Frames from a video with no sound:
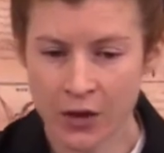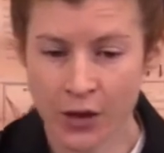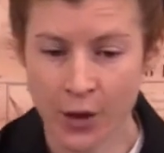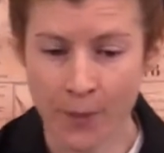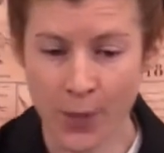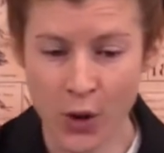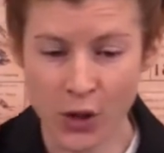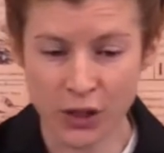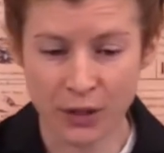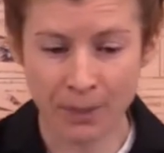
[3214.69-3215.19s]

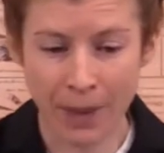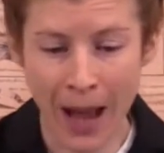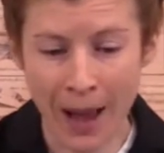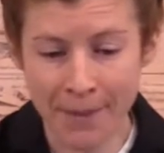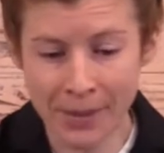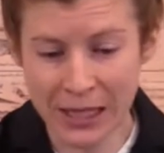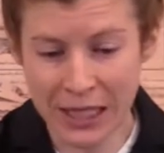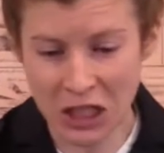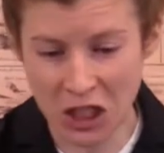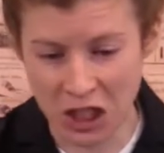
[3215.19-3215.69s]
The book's
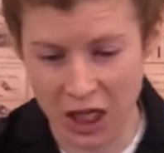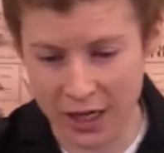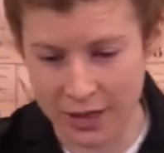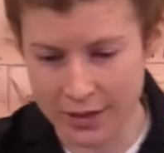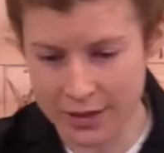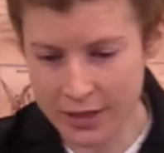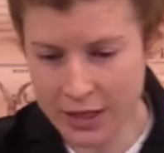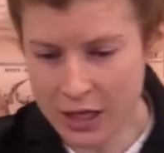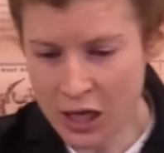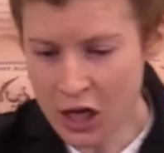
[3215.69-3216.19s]
publisher
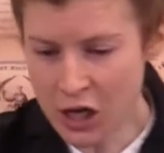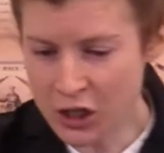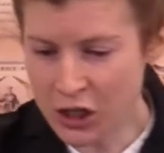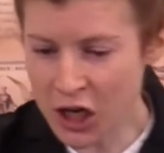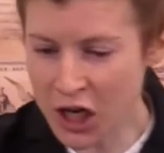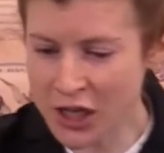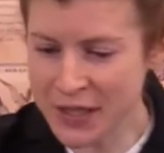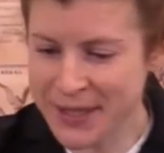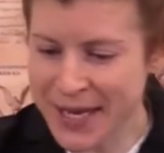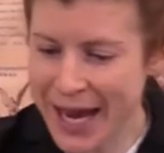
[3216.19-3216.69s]

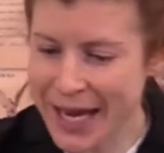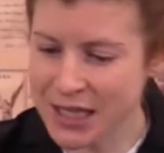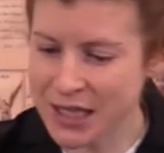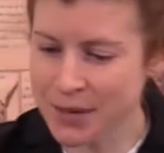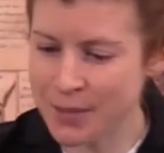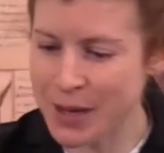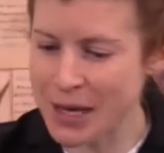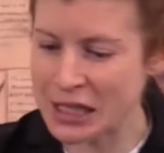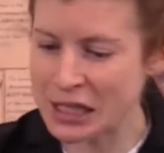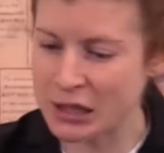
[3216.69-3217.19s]
turns out
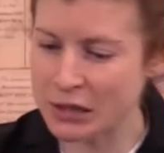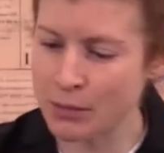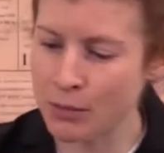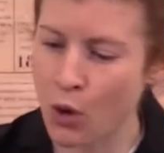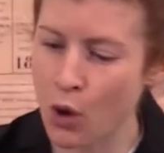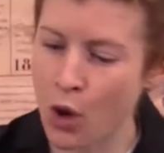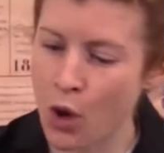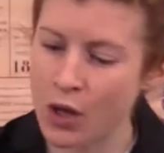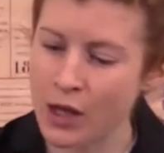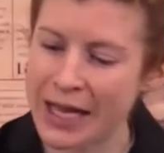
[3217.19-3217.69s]
to be a
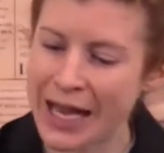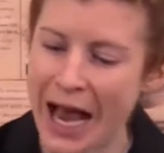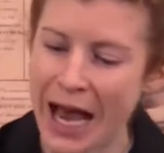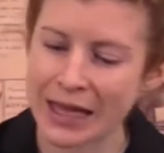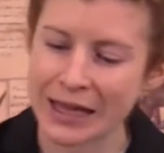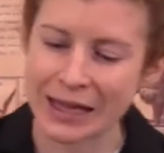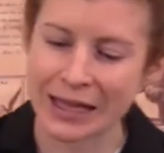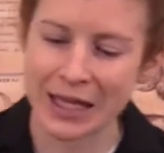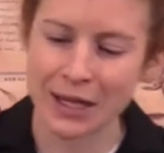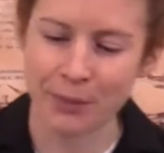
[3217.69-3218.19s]
small
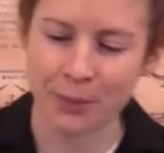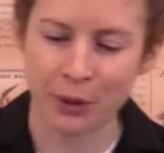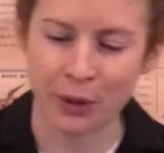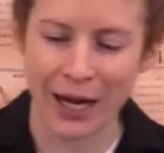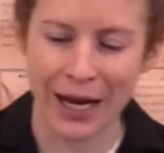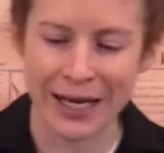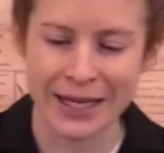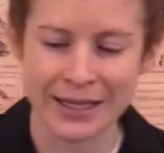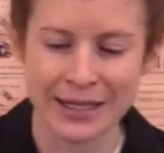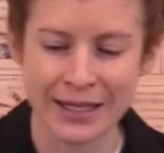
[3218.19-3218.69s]
Catholic
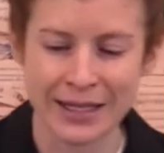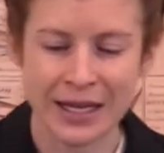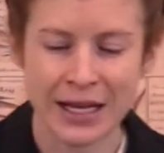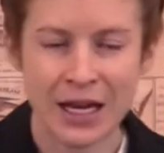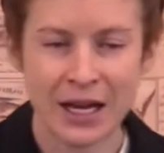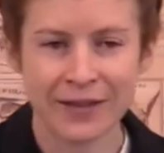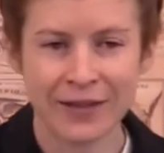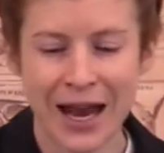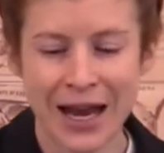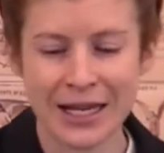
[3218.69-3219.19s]
press
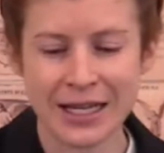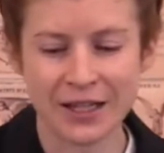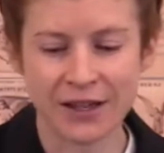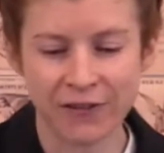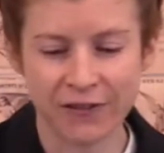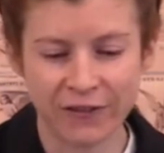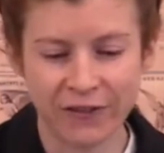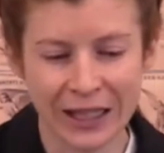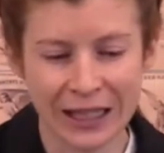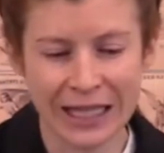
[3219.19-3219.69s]
that is
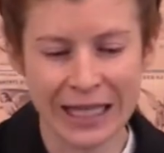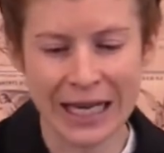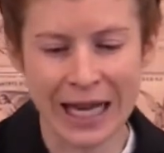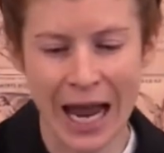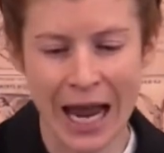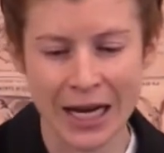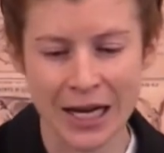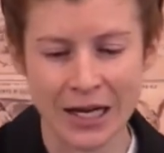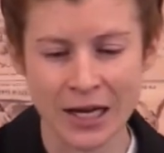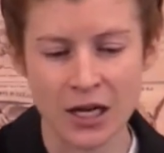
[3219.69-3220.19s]

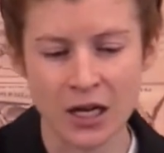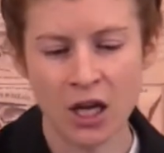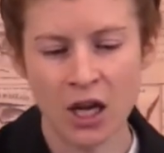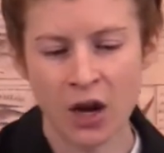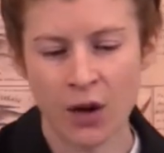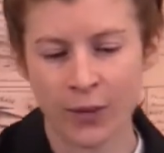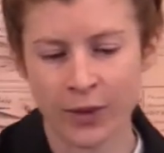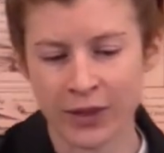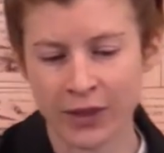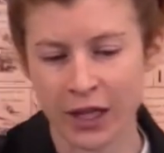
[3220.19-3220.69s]
affiliated
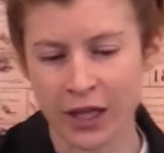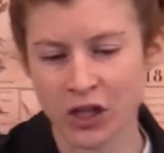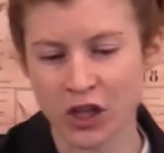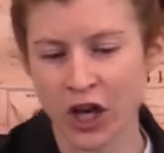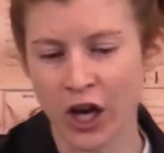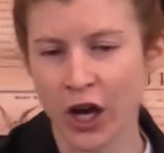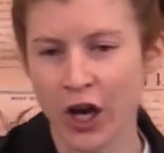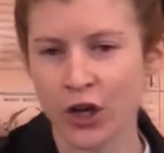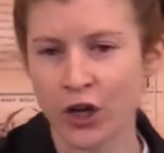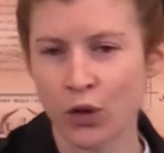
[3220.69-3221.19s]
with the
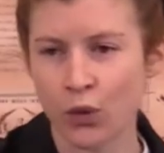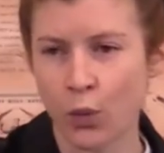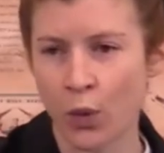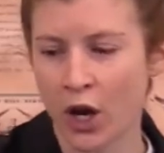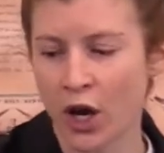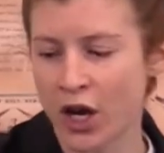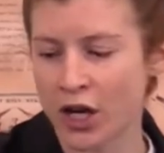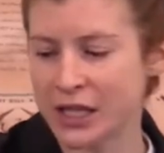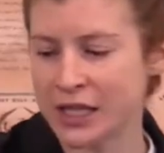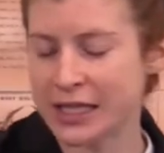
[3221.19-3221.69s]
Eternal
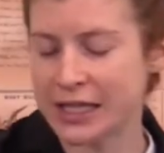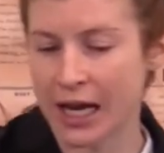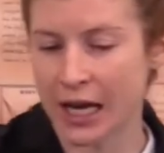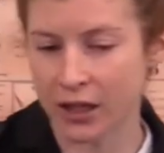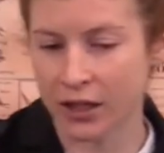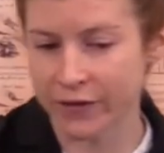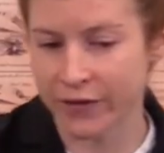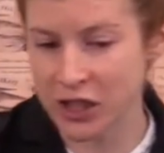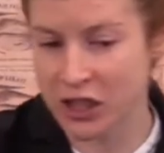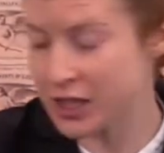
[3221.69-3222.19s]
Word
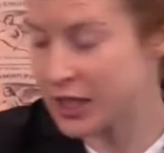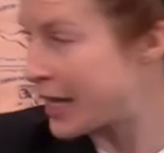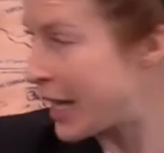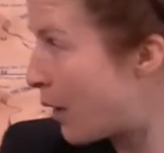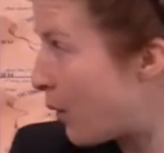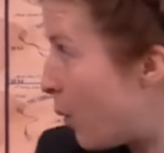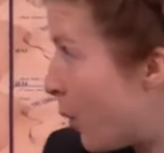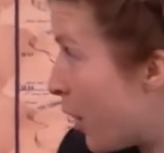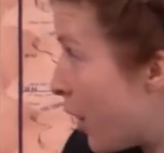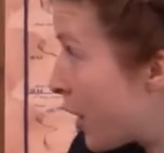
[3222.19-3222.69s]
Television
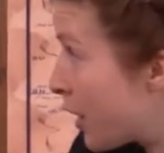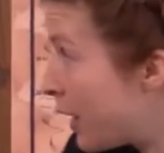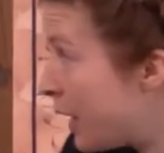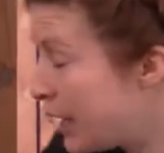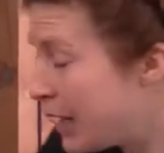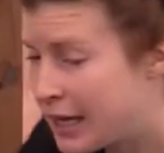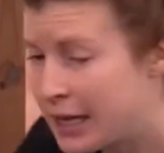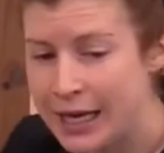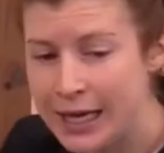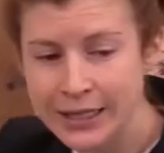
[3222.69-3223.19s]
Network,
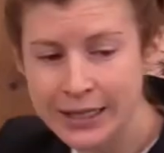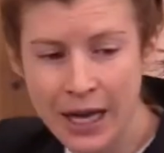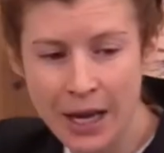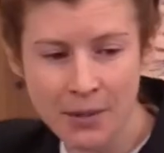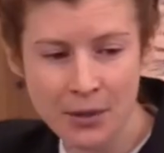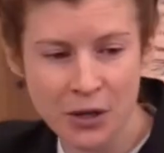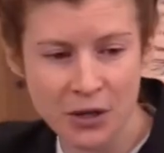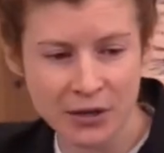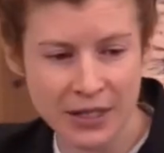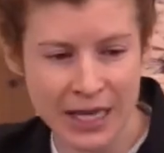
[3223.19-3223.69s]

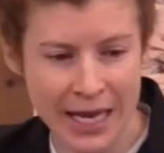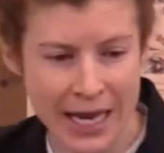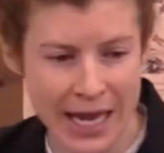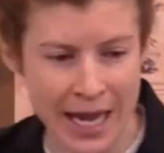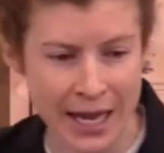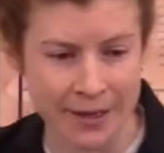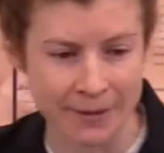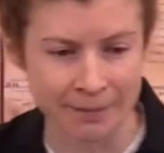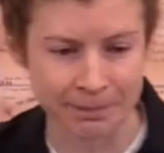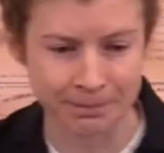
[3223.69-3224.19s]

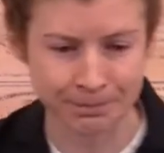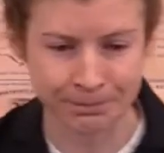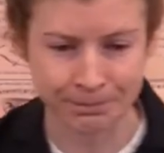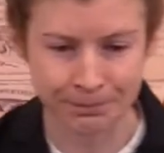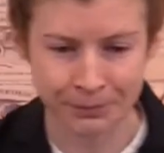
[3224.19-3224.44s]
EWTN,